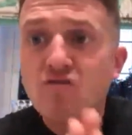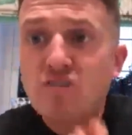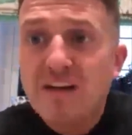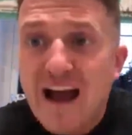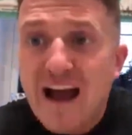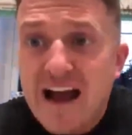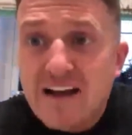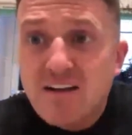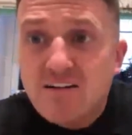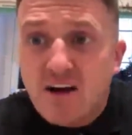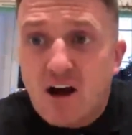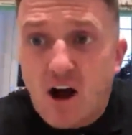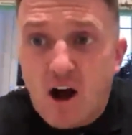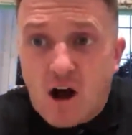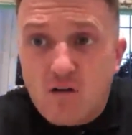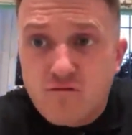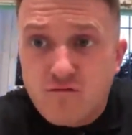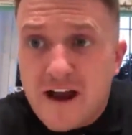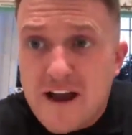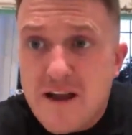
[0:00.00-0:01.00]
are
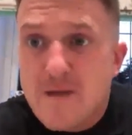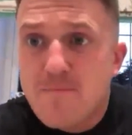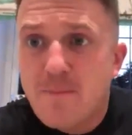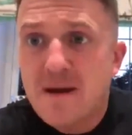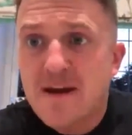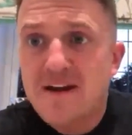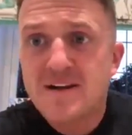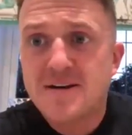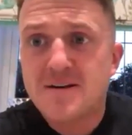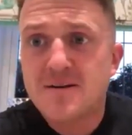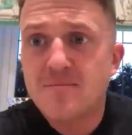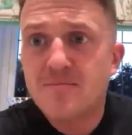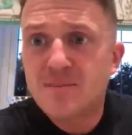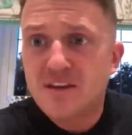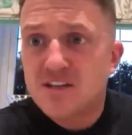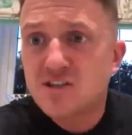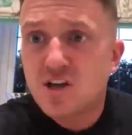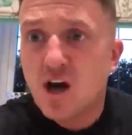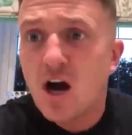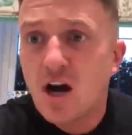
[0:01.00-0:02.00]

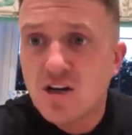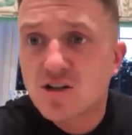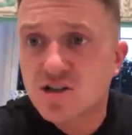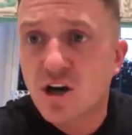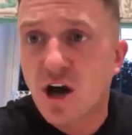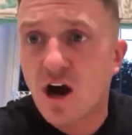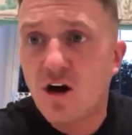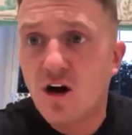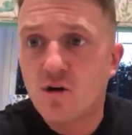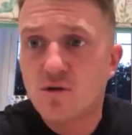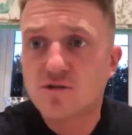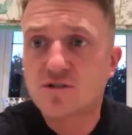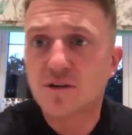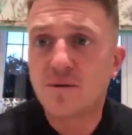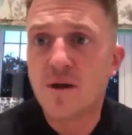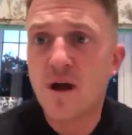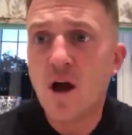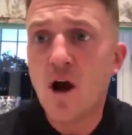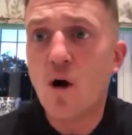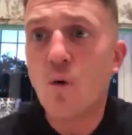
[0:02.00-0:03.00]
raping this young
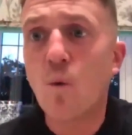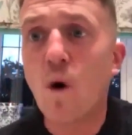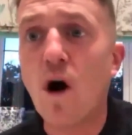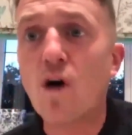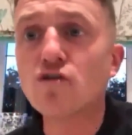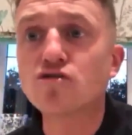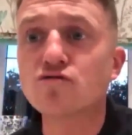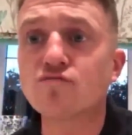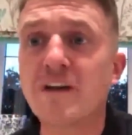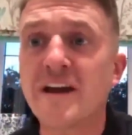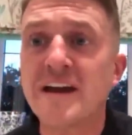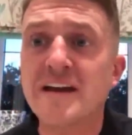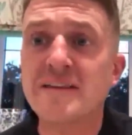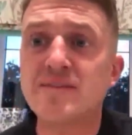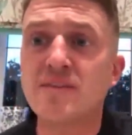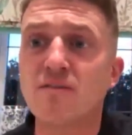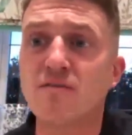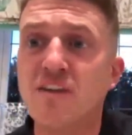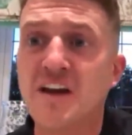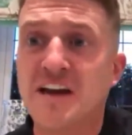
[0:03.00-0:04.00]
child, whilst
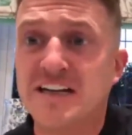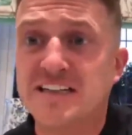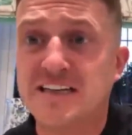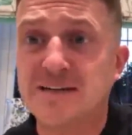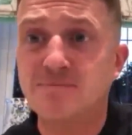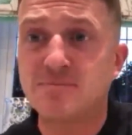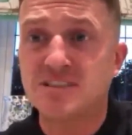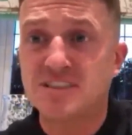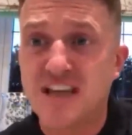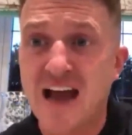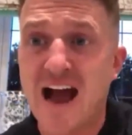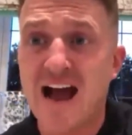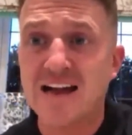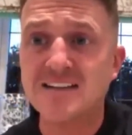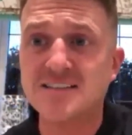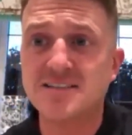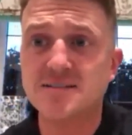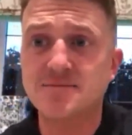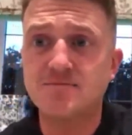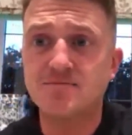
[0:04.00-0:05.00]
ringing the victim's
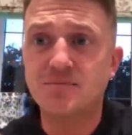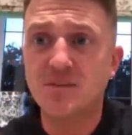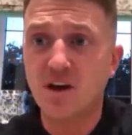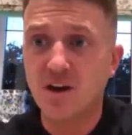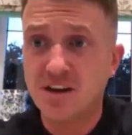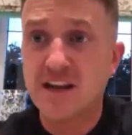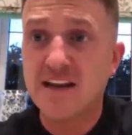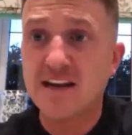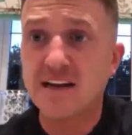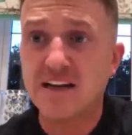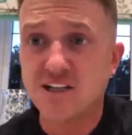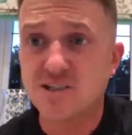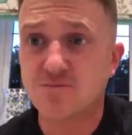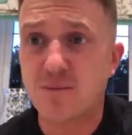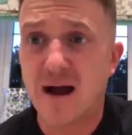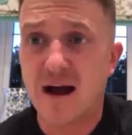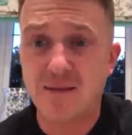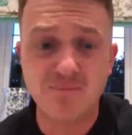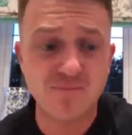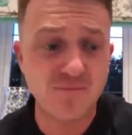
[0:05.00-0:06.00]
dad, an
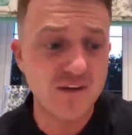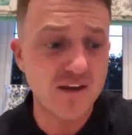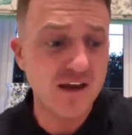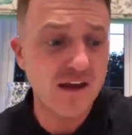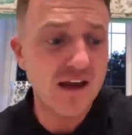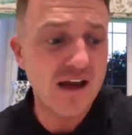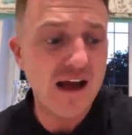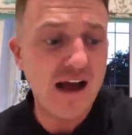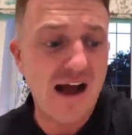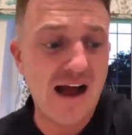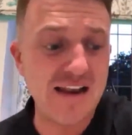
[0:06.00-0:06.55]
Englishman,